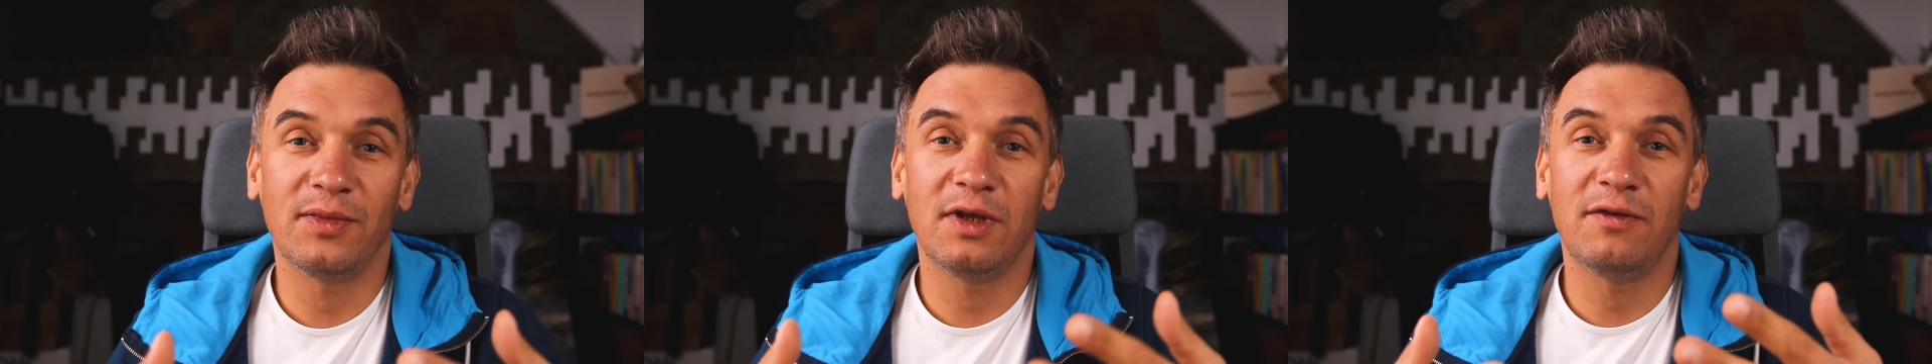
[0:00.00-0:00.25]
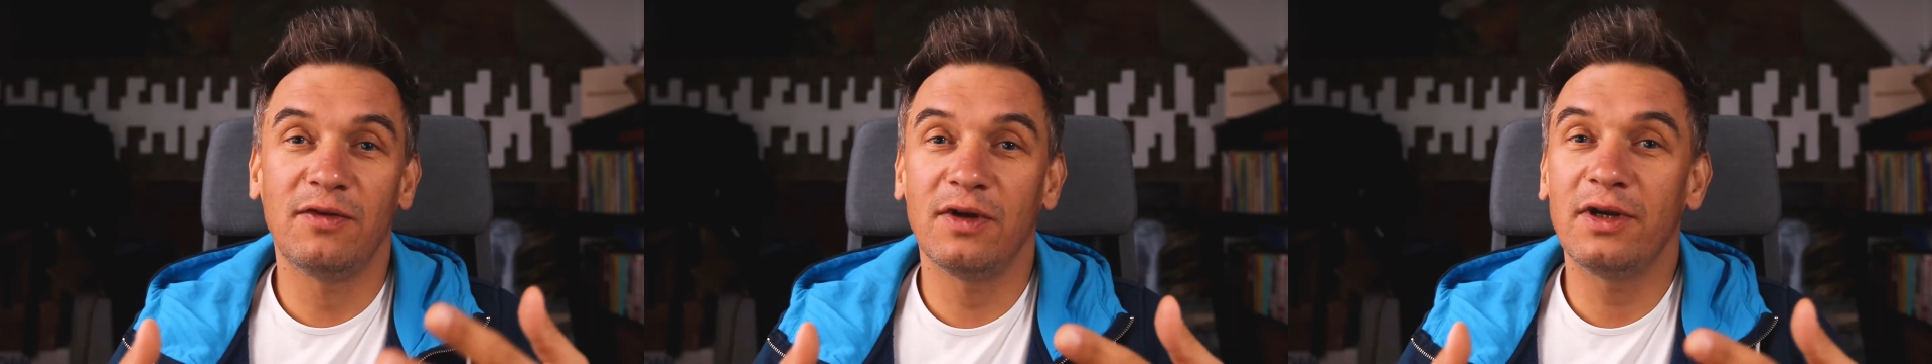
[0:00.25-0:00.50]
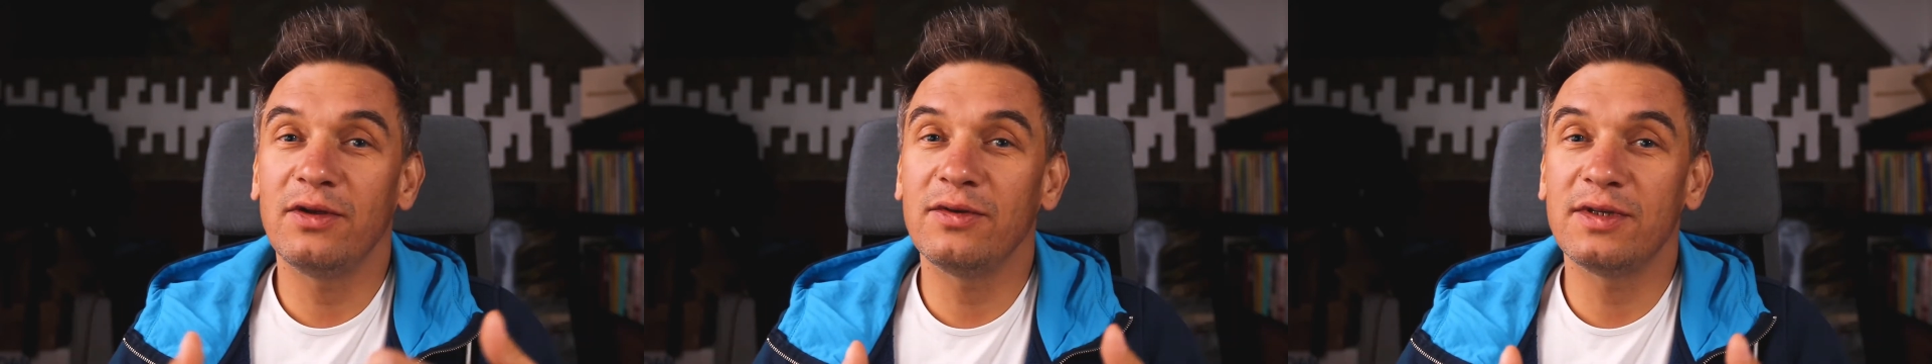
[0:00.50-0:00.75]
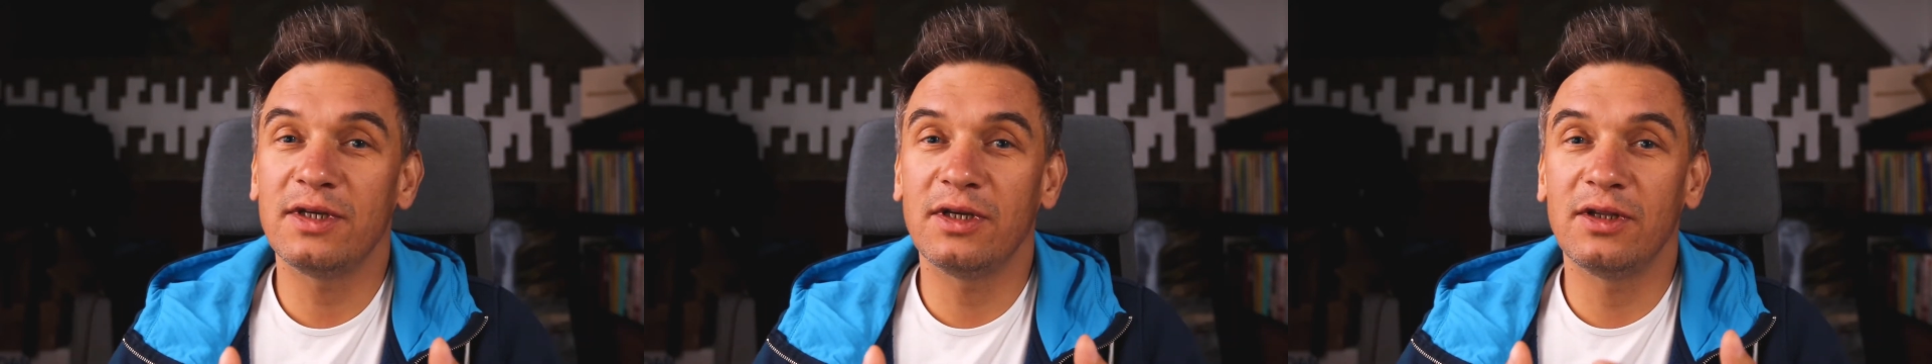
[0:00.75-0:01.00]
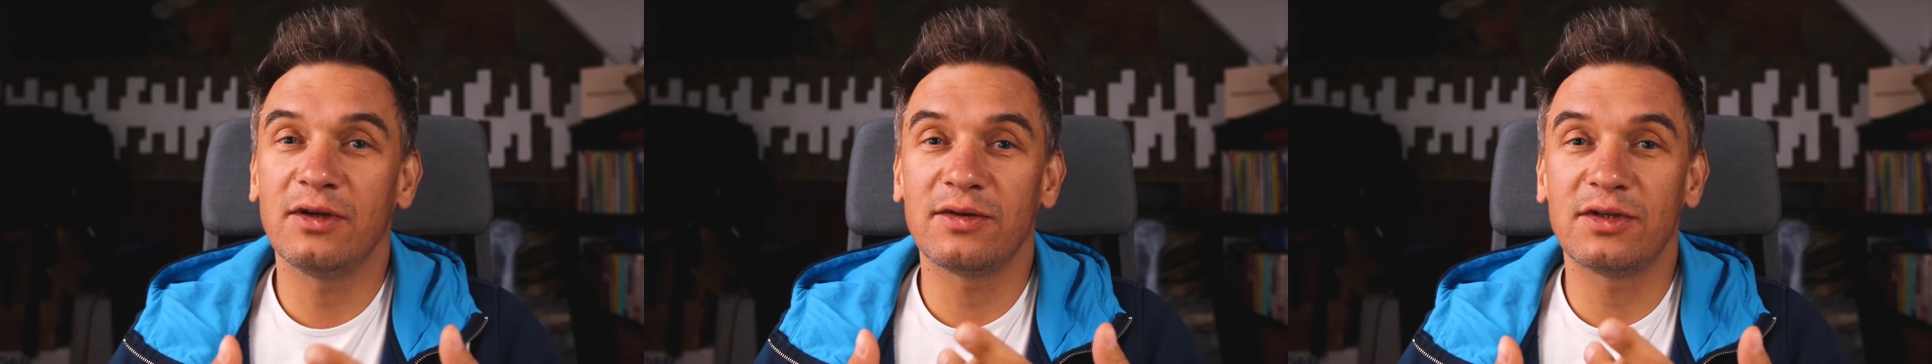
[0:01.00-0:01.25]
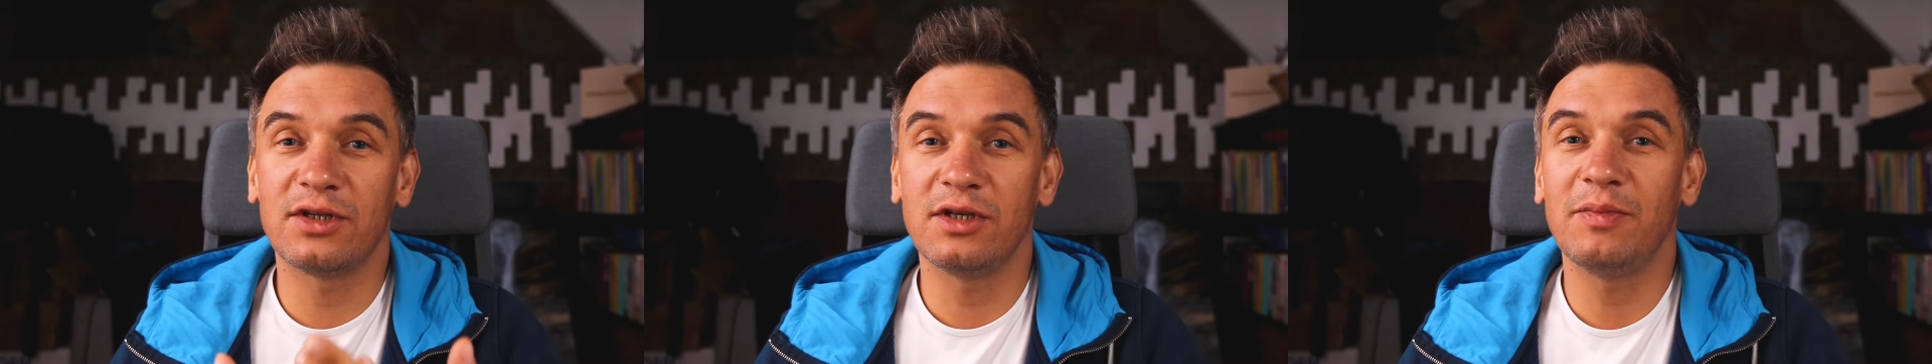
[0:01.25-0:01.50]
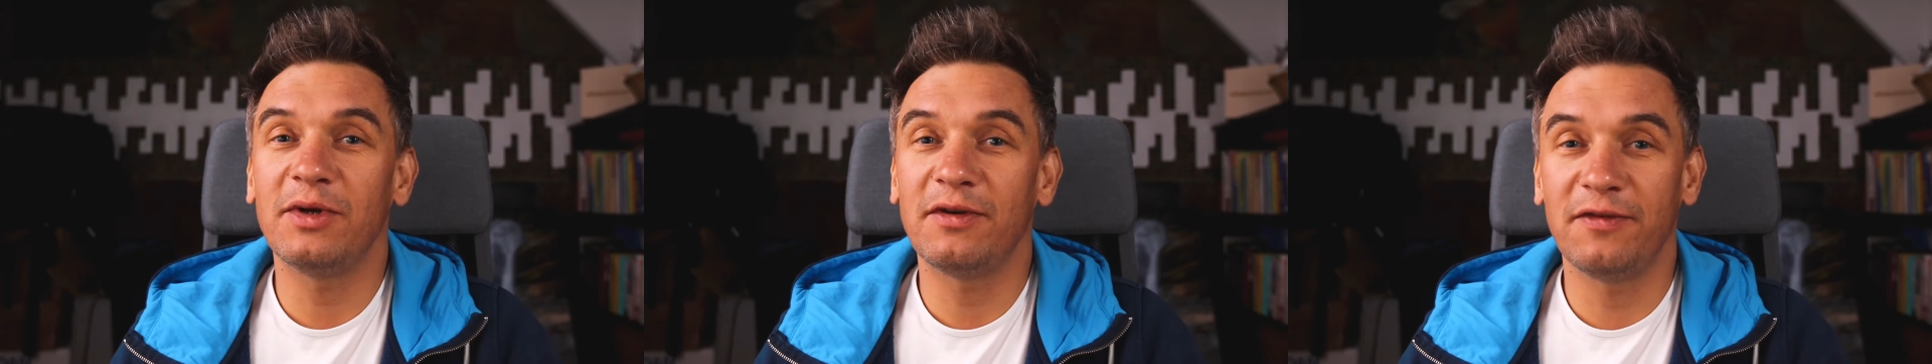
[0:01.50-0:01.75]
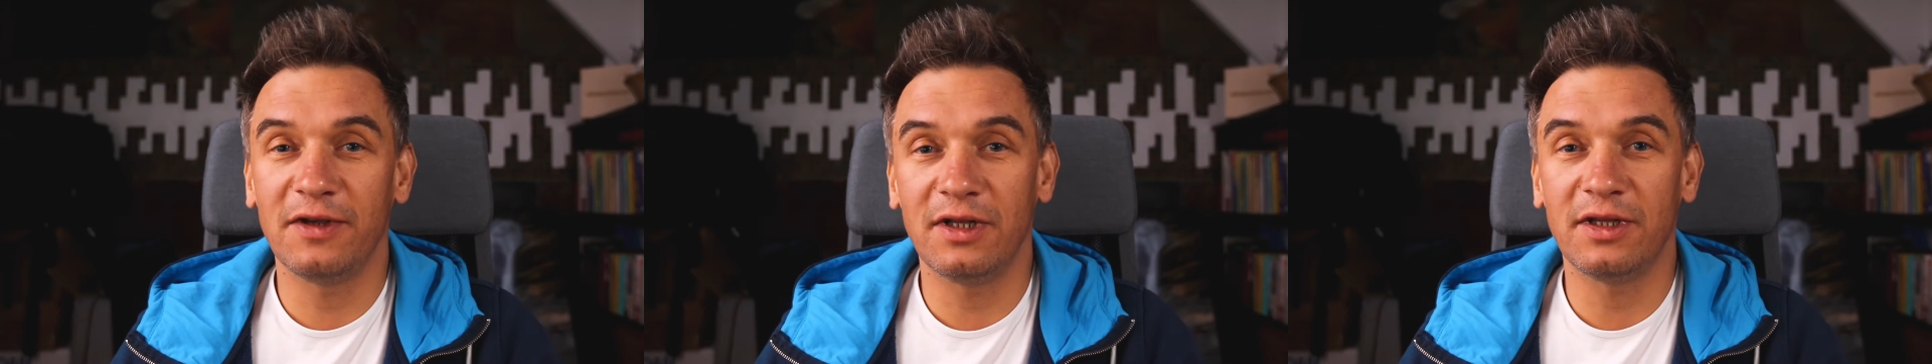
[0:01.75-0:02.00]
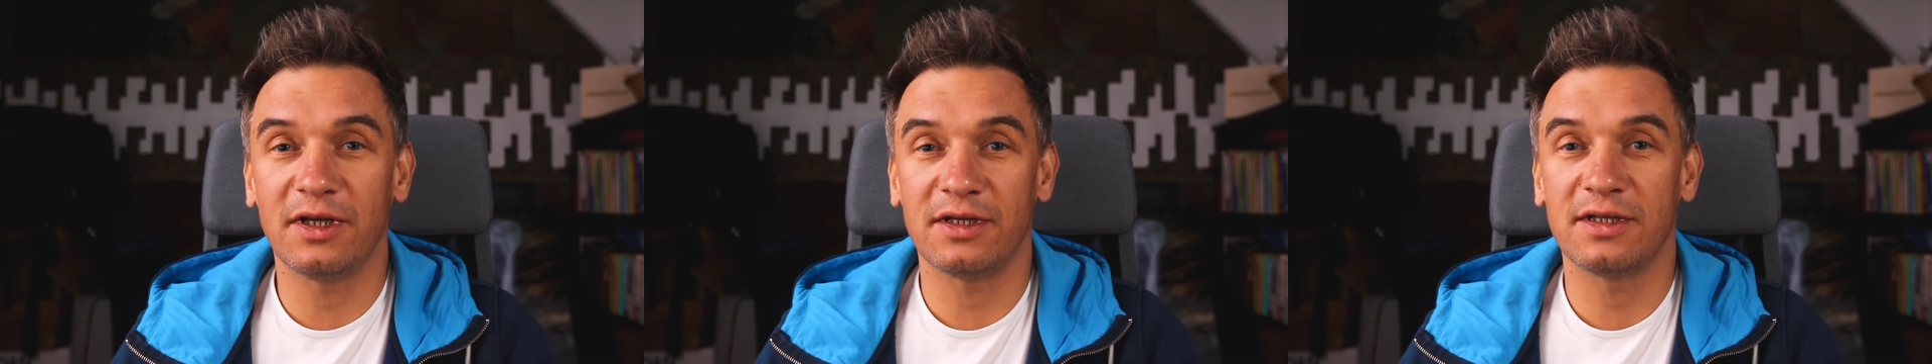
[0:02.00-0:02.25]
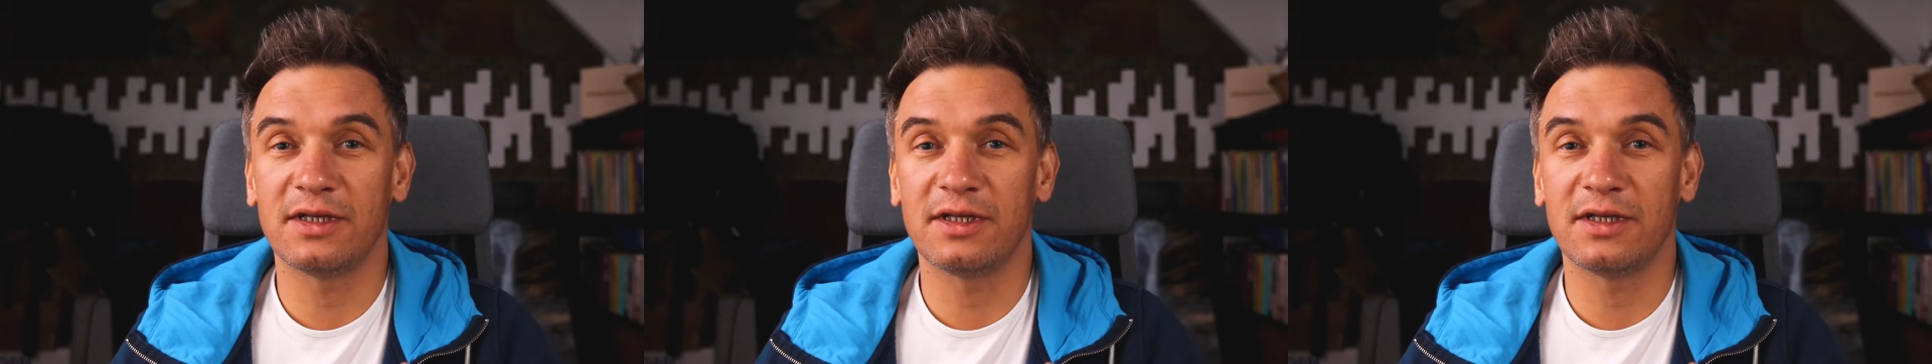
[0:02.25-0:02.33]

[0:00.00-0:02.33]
if you are using those cheaper filters,